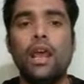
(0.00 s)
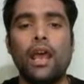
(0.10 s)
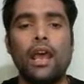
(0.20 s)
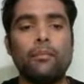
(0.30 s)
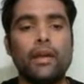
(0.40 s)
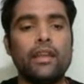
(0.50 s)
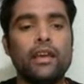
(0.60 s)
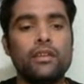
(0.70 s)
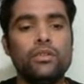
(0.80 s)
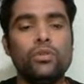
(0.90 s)
And my
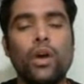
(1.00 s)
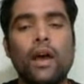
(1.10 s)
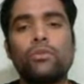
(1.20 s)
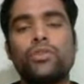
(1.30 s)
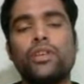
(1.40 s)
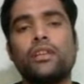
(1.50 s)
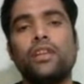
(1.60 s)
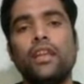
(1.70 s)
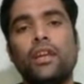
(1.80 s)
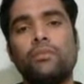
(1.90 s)
dear, you have to share the
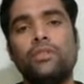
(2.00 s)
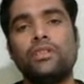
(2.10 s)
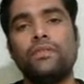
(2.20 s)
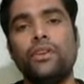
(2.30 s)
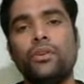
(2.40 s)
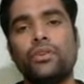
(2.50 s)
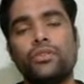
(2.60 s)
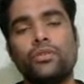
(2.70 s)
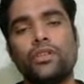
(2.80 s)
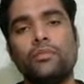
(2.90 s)
link of this video in your
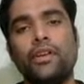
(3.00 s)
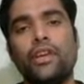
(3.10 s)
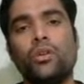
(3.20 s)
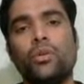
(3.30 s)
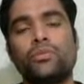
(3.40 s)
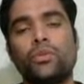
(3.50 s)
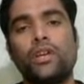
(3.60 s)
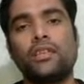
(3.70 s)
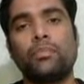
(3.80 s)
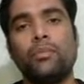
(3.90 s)
social media group so
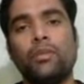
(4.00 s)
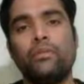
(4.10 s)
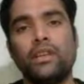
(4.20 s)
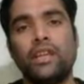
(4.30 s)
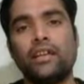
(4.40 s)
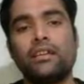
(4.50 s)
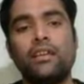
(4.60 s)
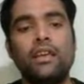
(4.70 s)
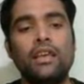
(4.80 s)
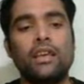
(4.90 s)
that the people will get
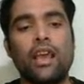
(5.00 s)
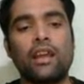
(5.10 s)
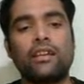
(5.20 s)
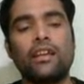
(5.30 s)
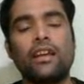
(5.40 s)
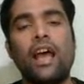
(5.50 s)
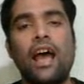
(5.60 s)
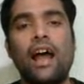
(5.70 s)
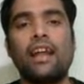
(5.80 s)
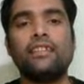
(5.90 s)
connected
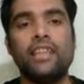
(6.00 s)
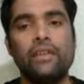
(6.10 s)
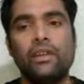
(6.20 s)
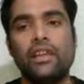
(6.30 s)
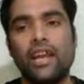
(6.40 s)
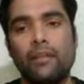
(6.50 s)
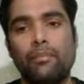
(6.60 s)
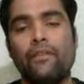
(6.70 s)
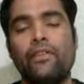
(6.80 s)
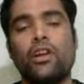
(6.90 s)
and they will get
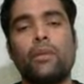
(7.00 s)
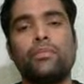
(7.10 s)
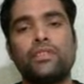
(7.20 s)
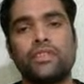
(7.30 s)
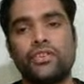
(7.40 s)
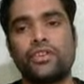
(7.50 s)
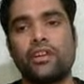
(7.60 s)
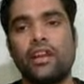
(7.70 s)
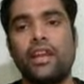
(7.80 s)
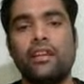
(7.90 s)
benefited of this session,
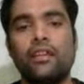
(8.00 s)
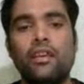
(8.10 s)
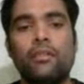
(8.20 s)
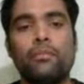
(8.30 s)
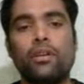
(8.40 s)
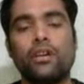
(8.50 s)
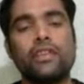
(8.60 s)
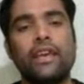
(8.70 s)
right? Because the